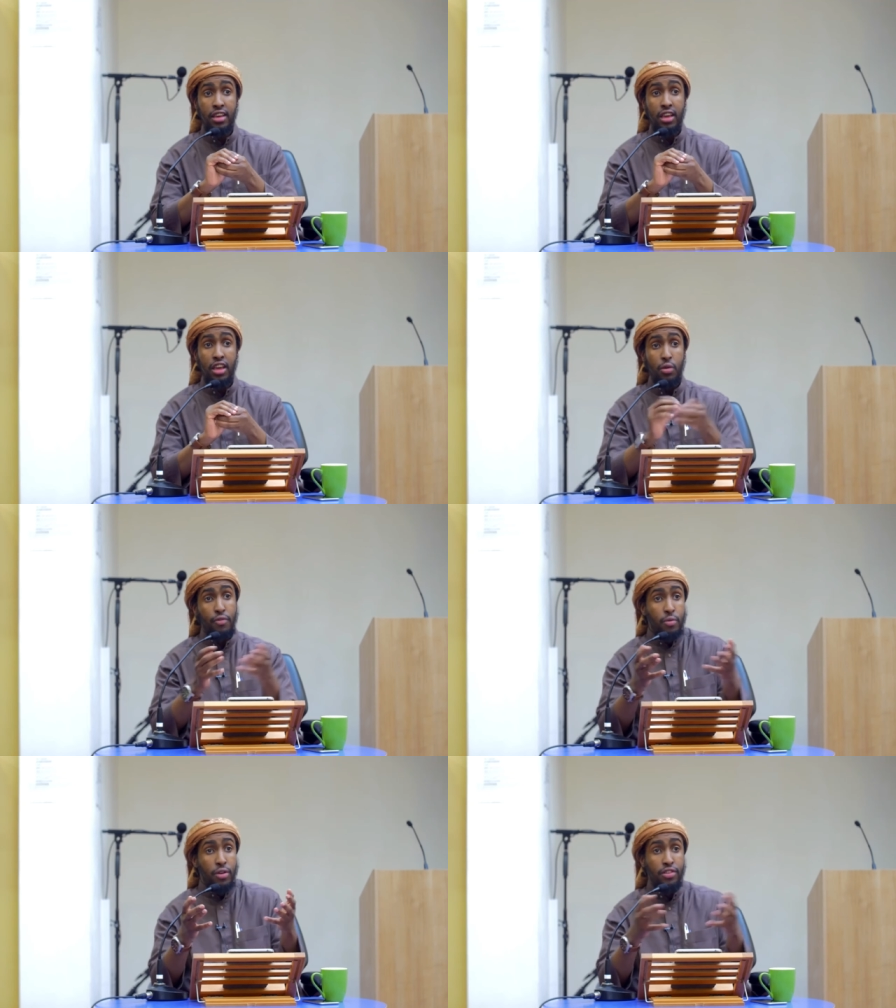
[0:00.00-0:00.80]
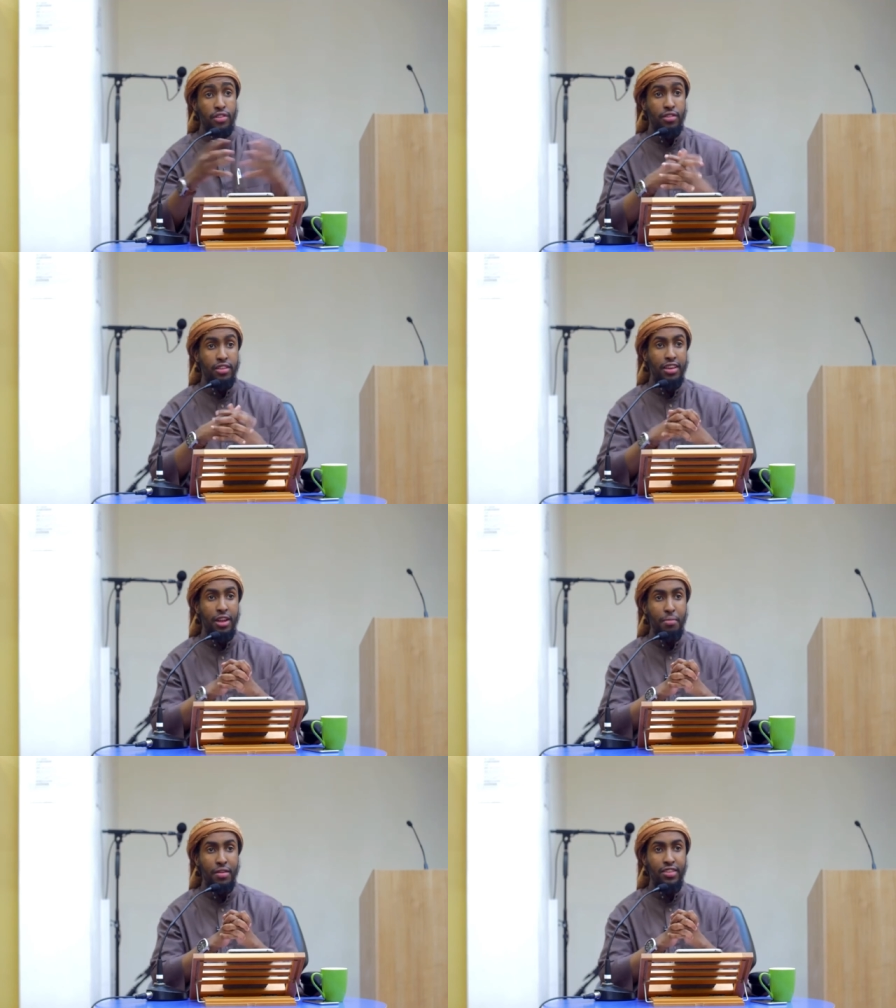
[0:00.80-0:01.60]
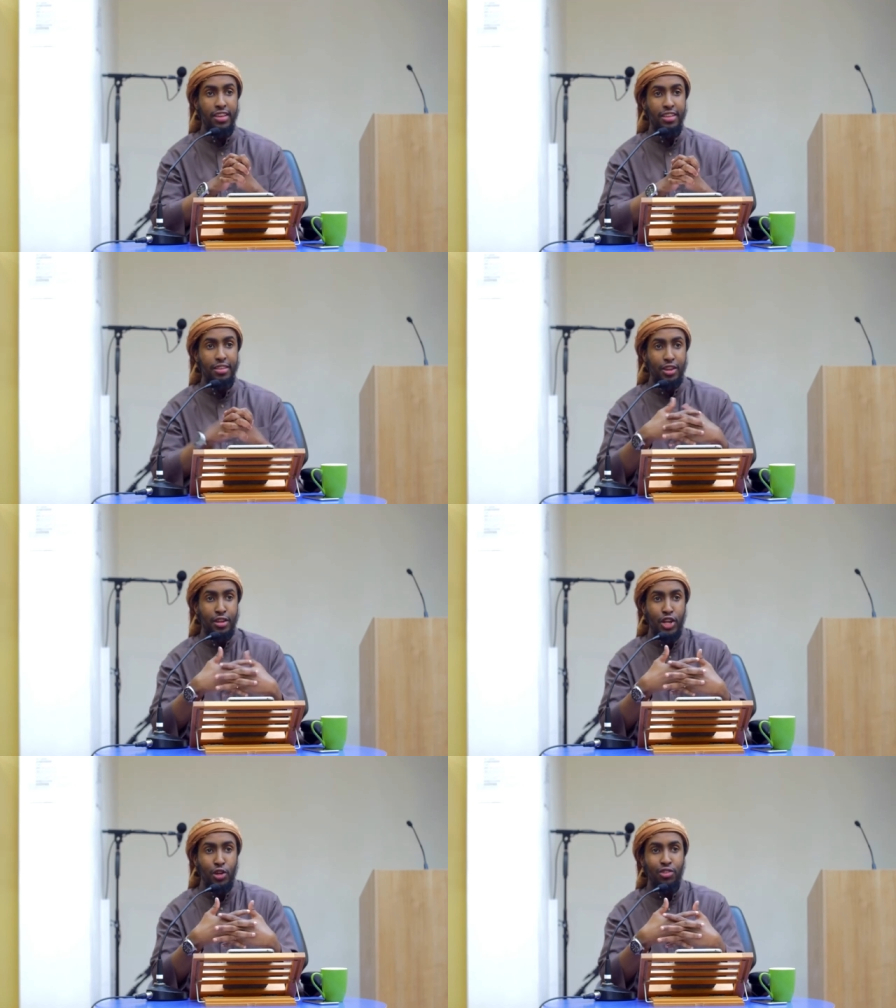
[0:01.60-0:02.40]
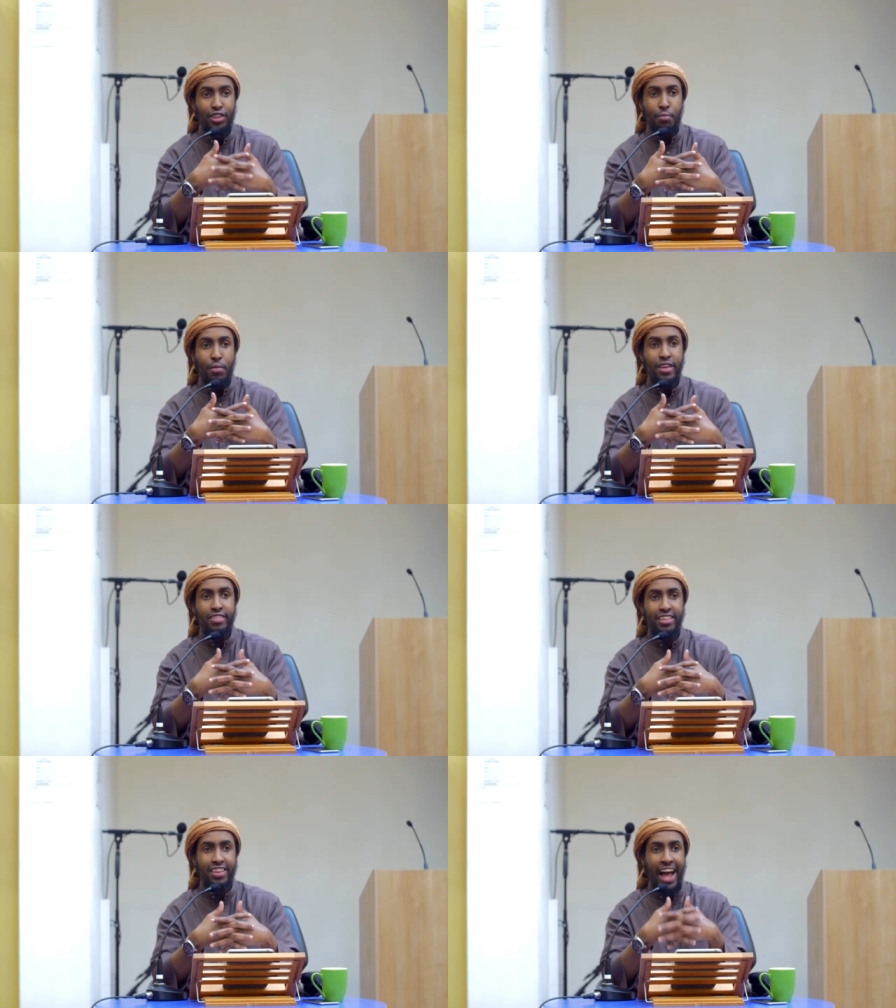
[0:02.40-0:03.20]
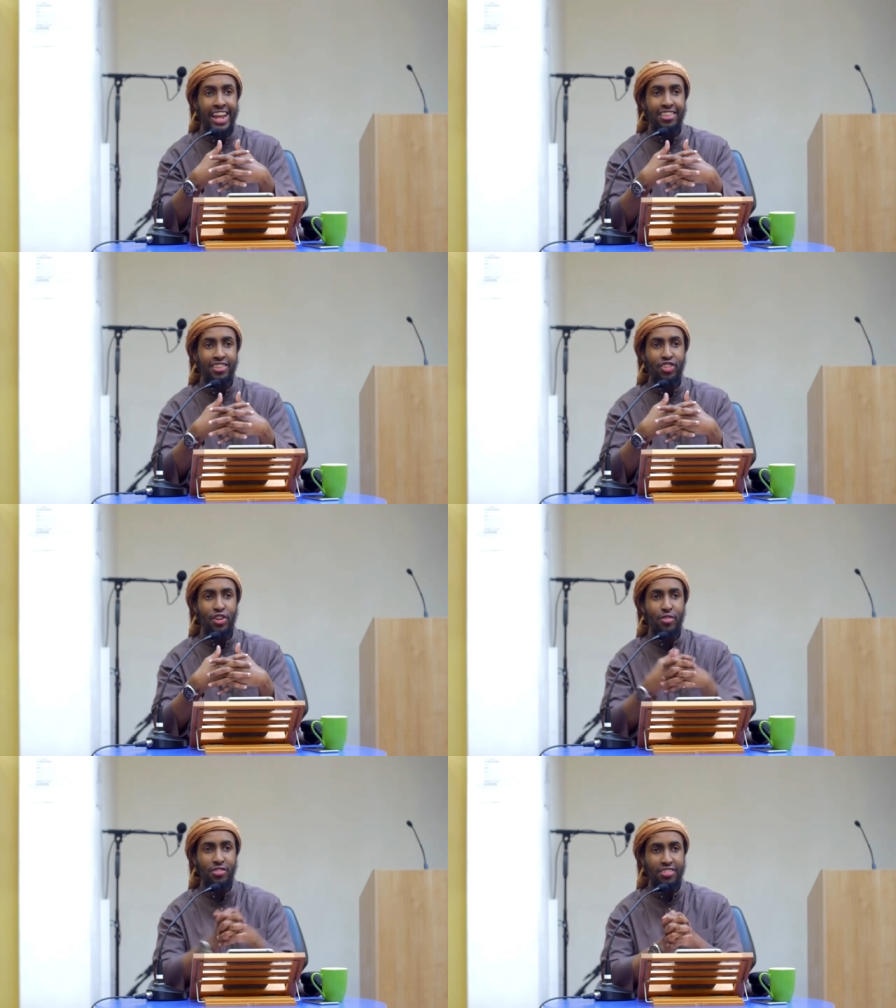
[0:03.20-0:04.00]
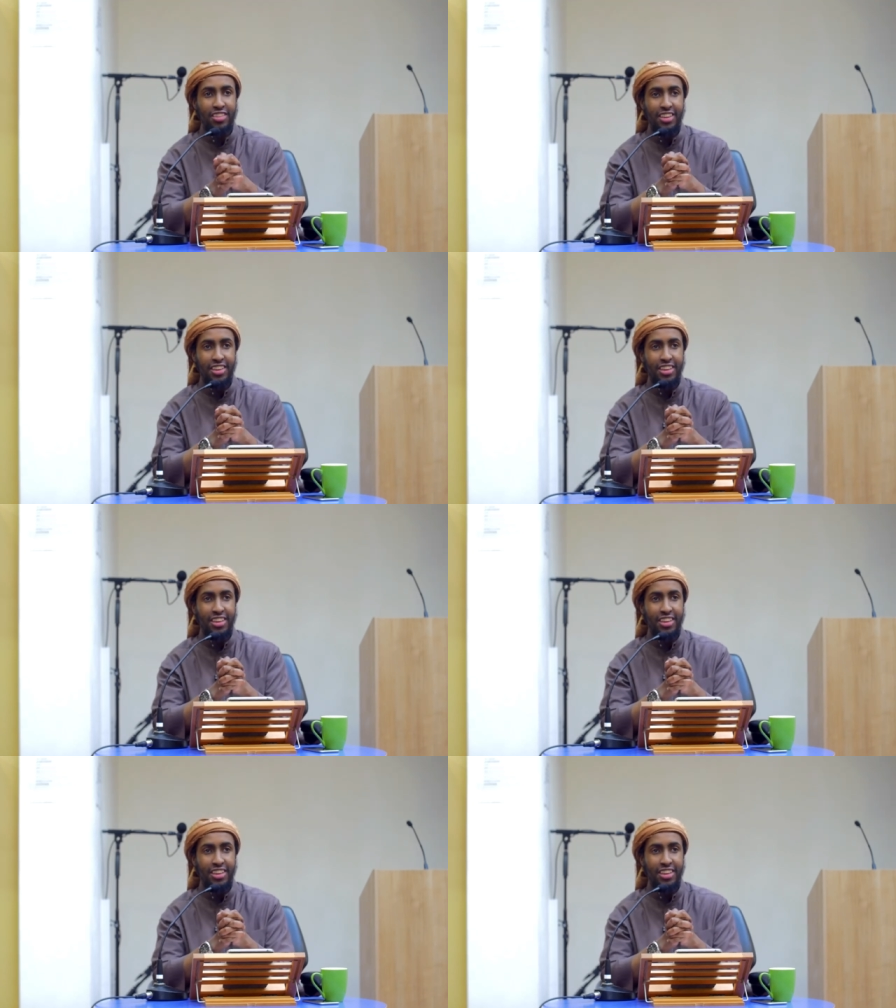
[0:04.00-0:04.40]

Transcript: He, if He wants, He can uplift it. It shows His mercy, His kindness, His generosity.